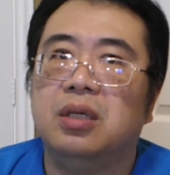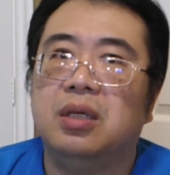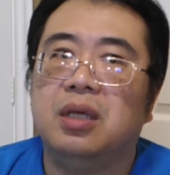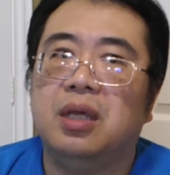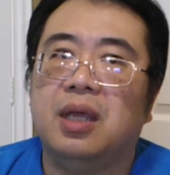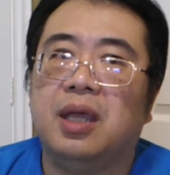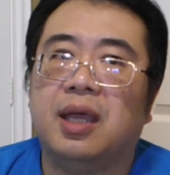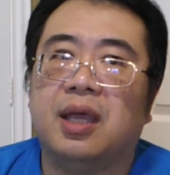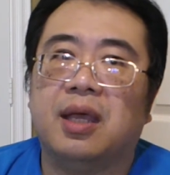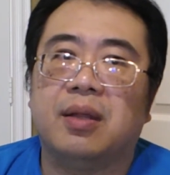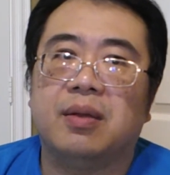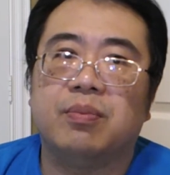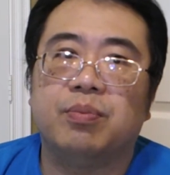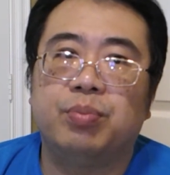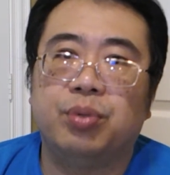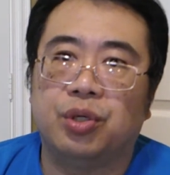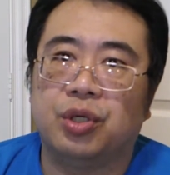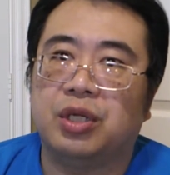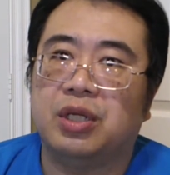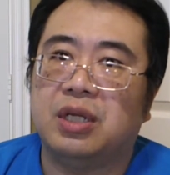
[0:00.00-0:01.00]
and
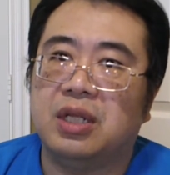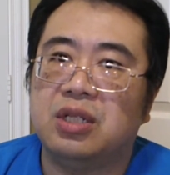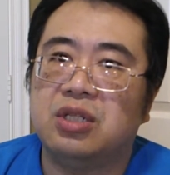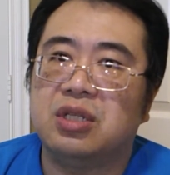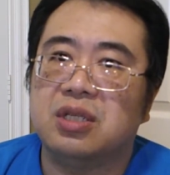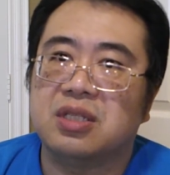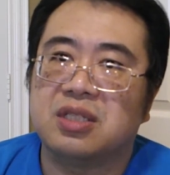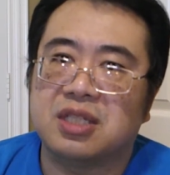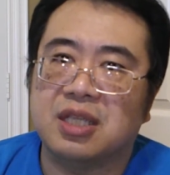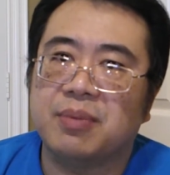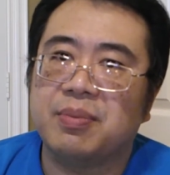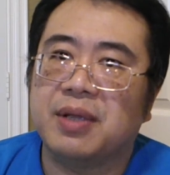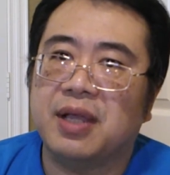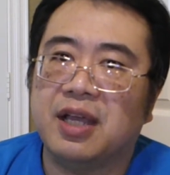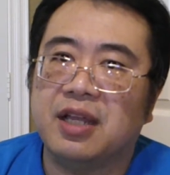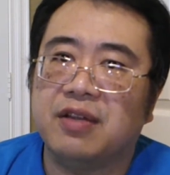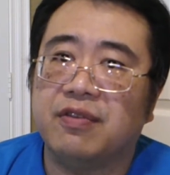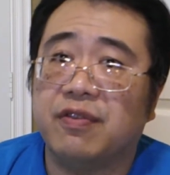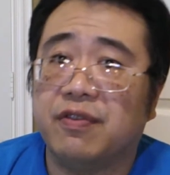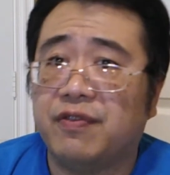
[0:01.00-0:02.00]
put it into some
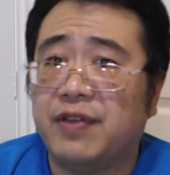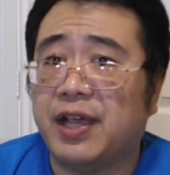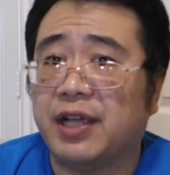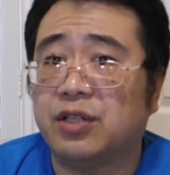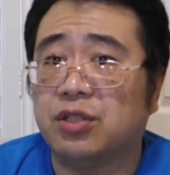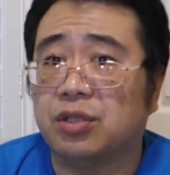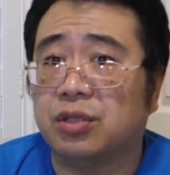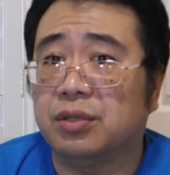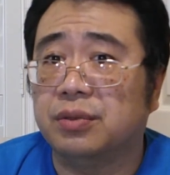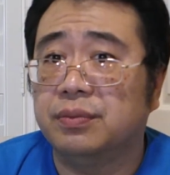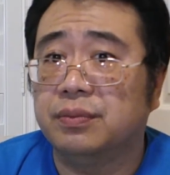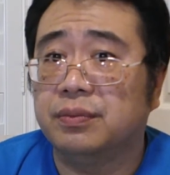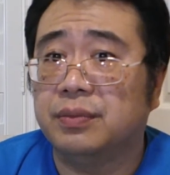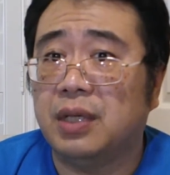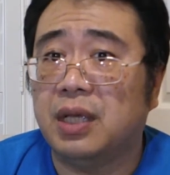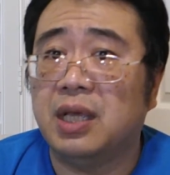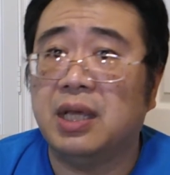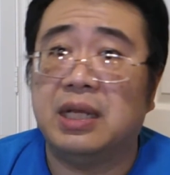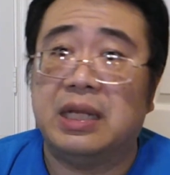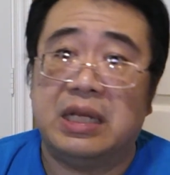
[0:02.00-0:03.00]
kind of a vector
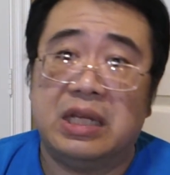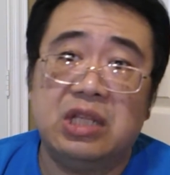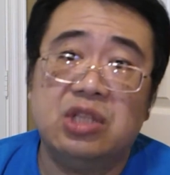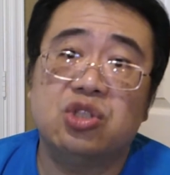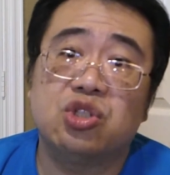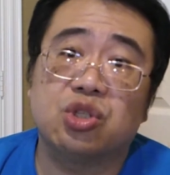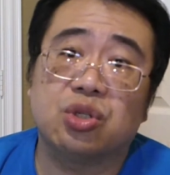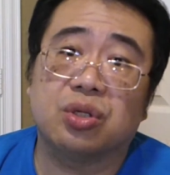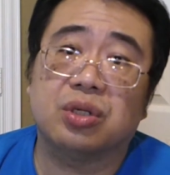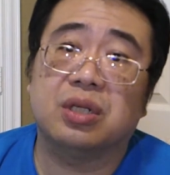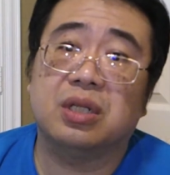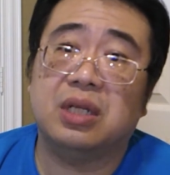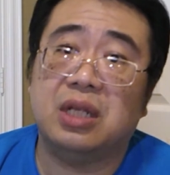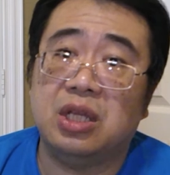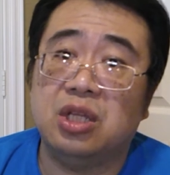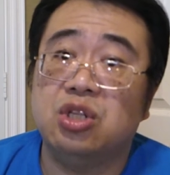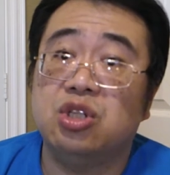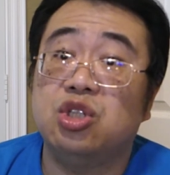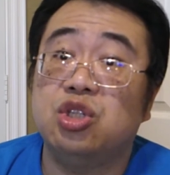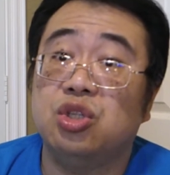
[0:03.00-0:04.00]
and then insert it
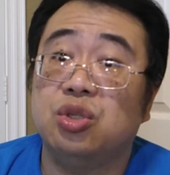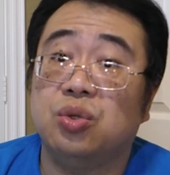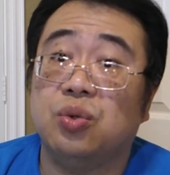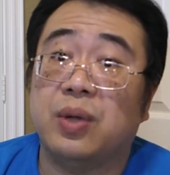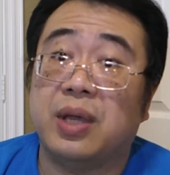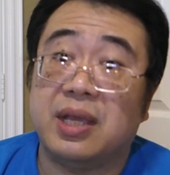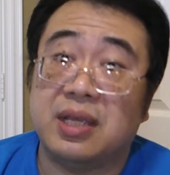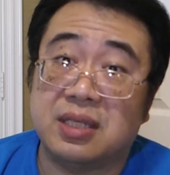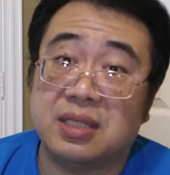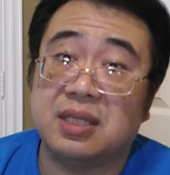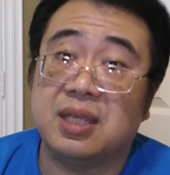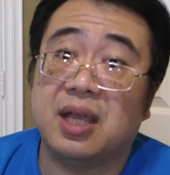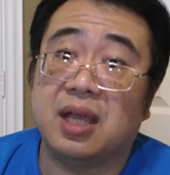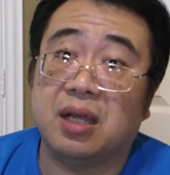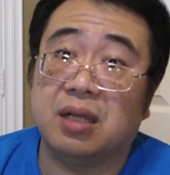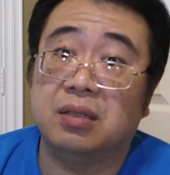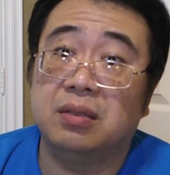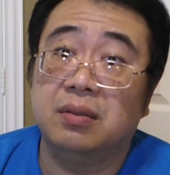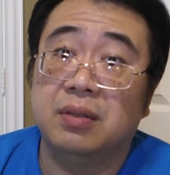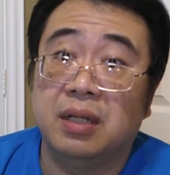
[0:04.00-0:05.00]
into a
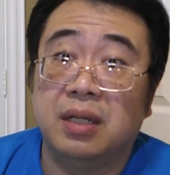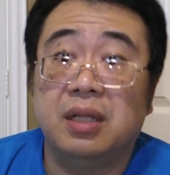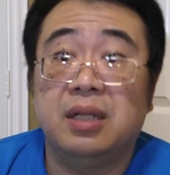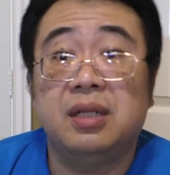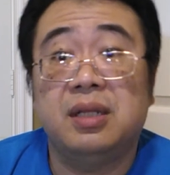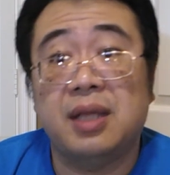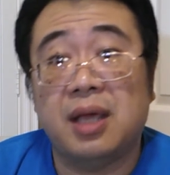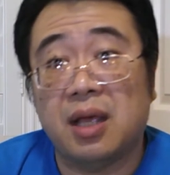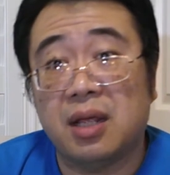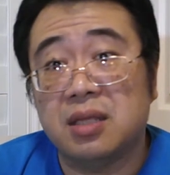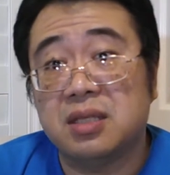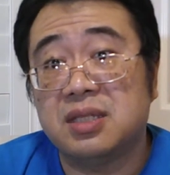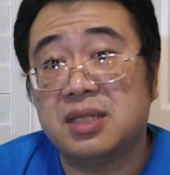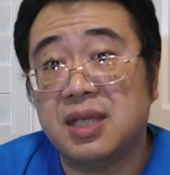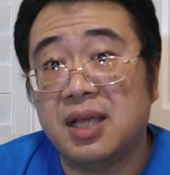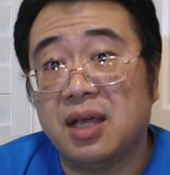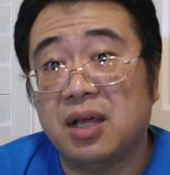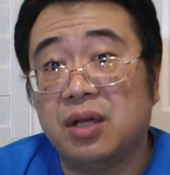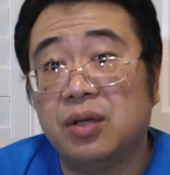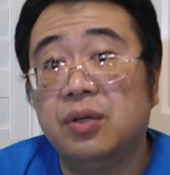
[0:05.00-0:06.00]
cell, that
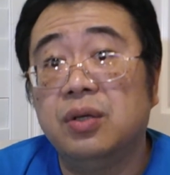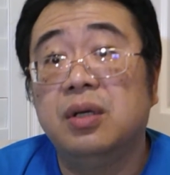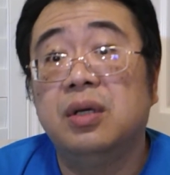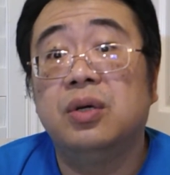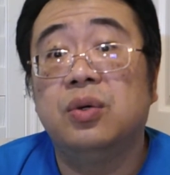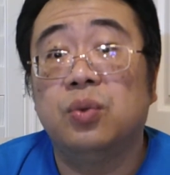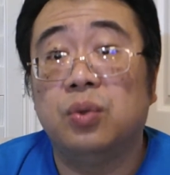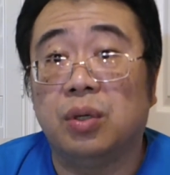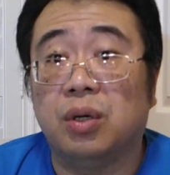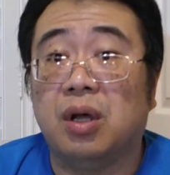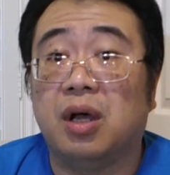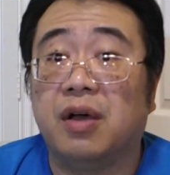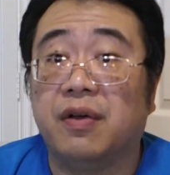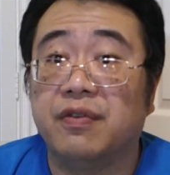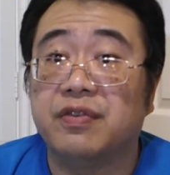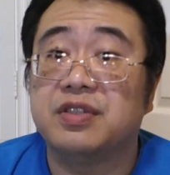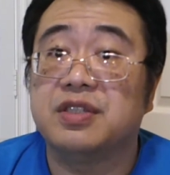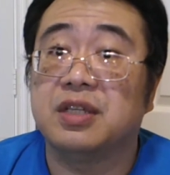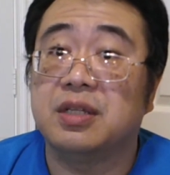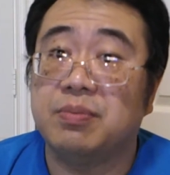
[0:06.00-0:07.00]
cell will all of a
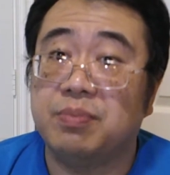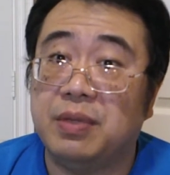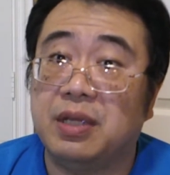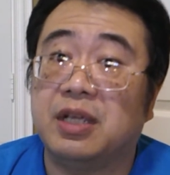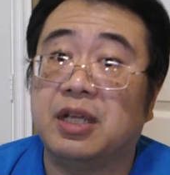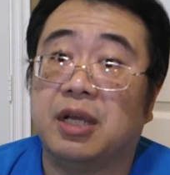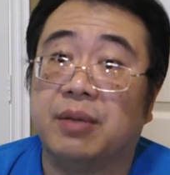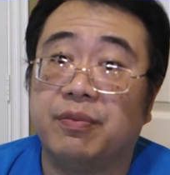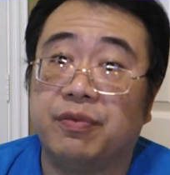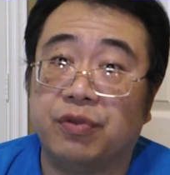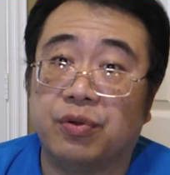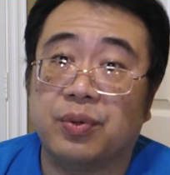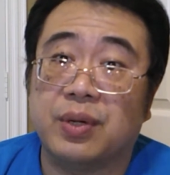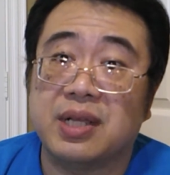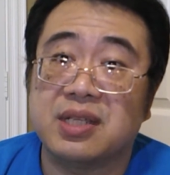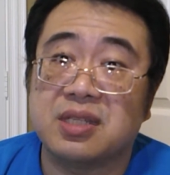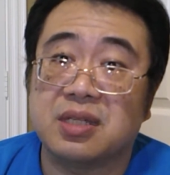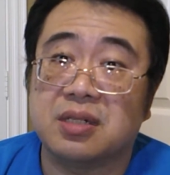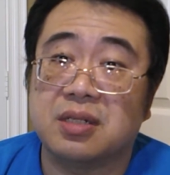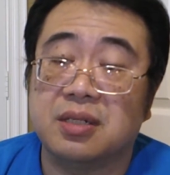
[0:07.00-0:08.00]
sudden become
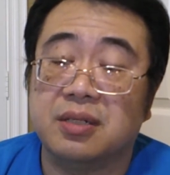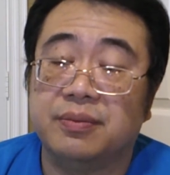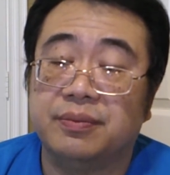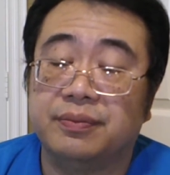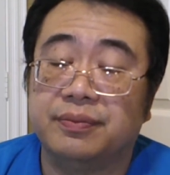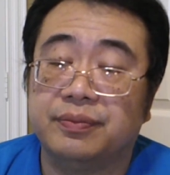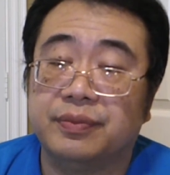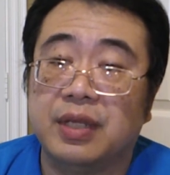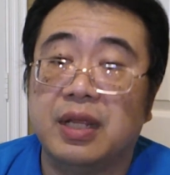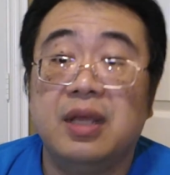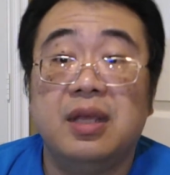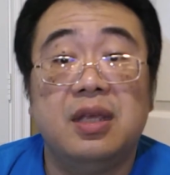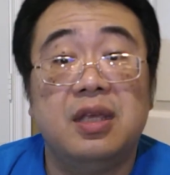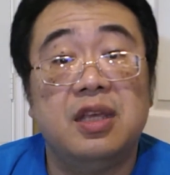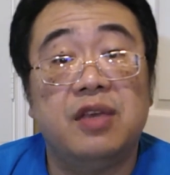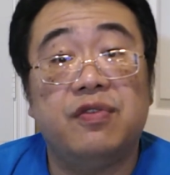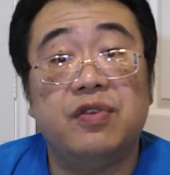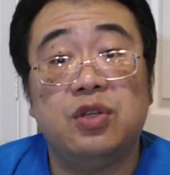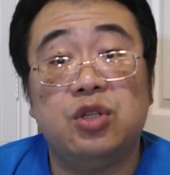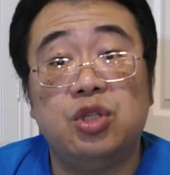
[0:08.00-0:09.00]
fluorescent.
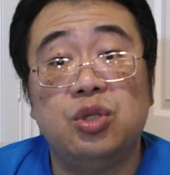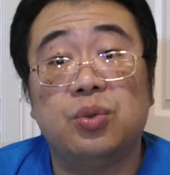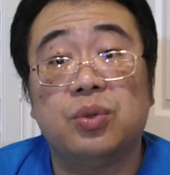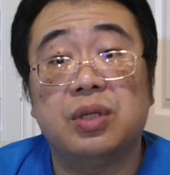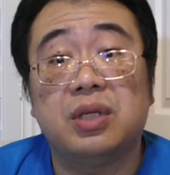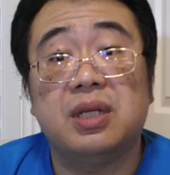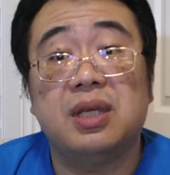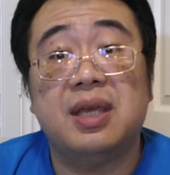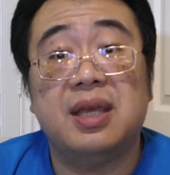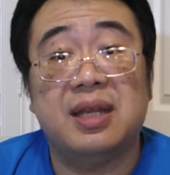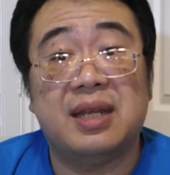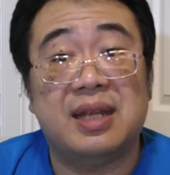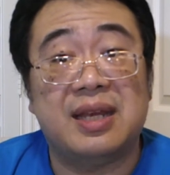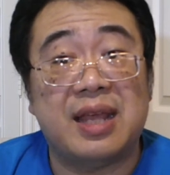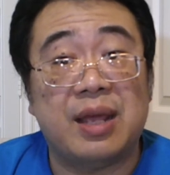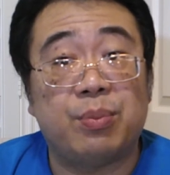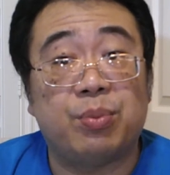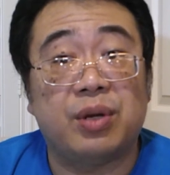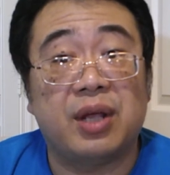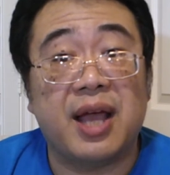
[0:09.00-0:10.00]
If you do it in an
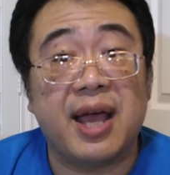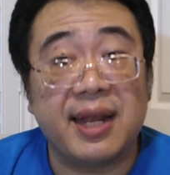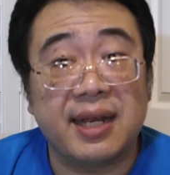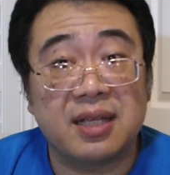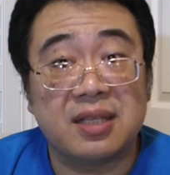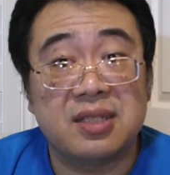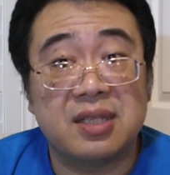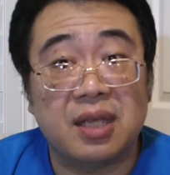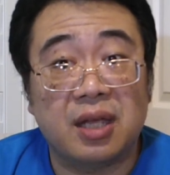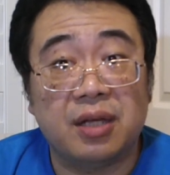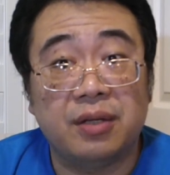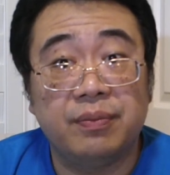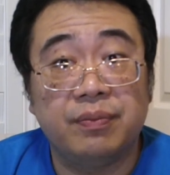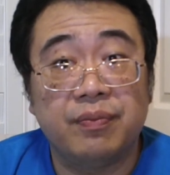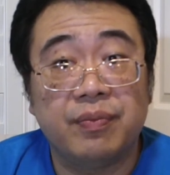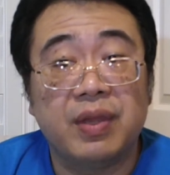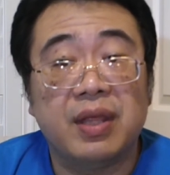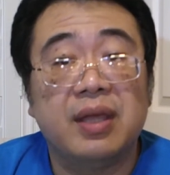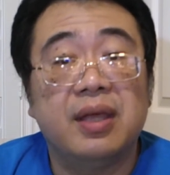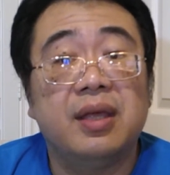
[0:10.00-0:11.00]
embryonic cell,
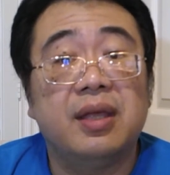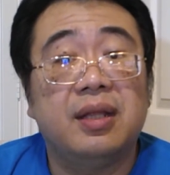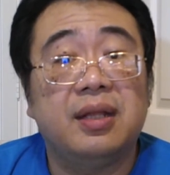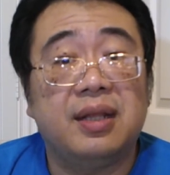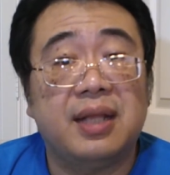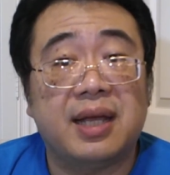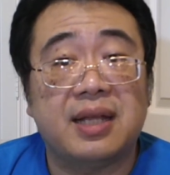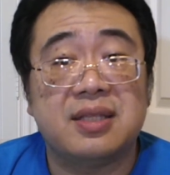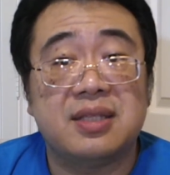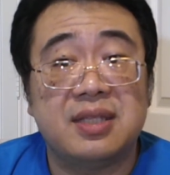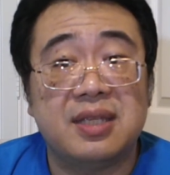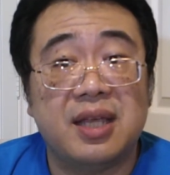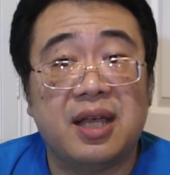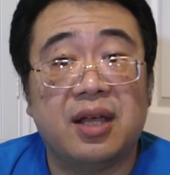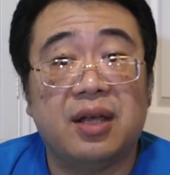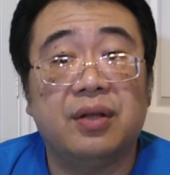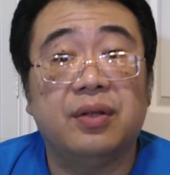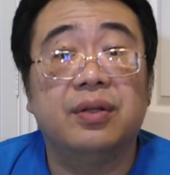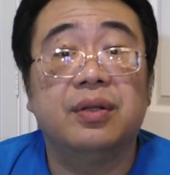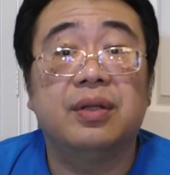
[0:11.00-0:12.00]
that
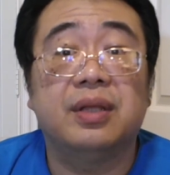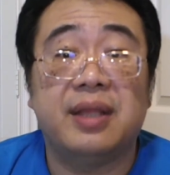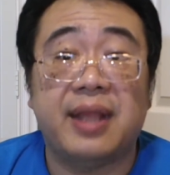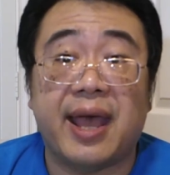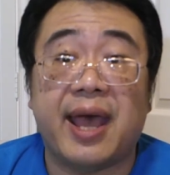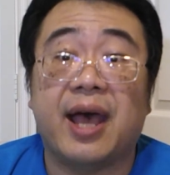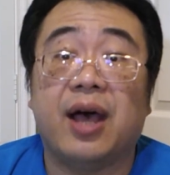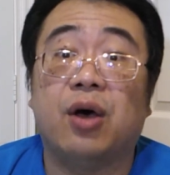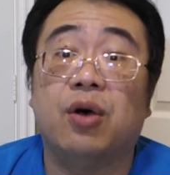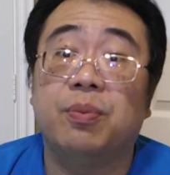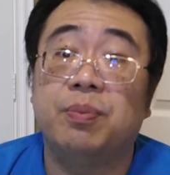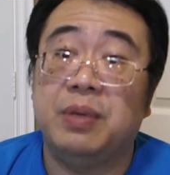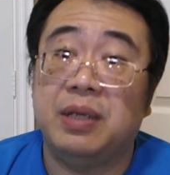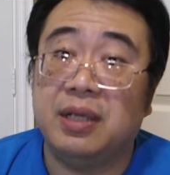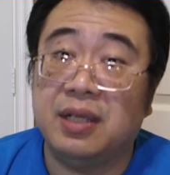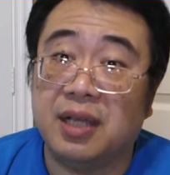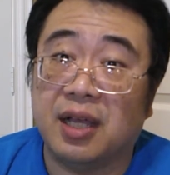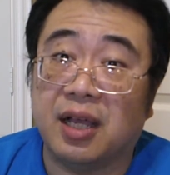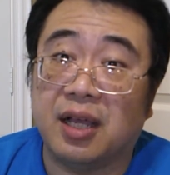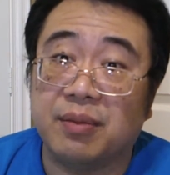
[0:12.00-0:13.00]
cell now
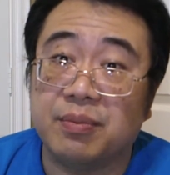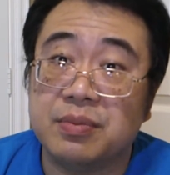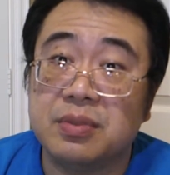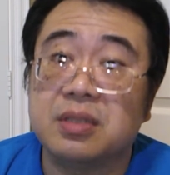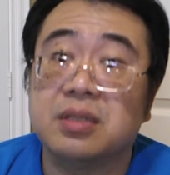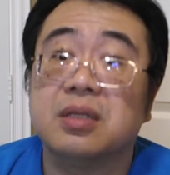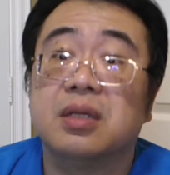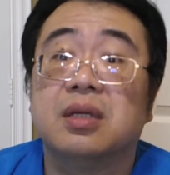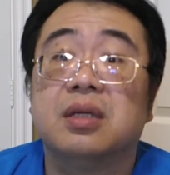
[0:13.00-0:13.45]
becomes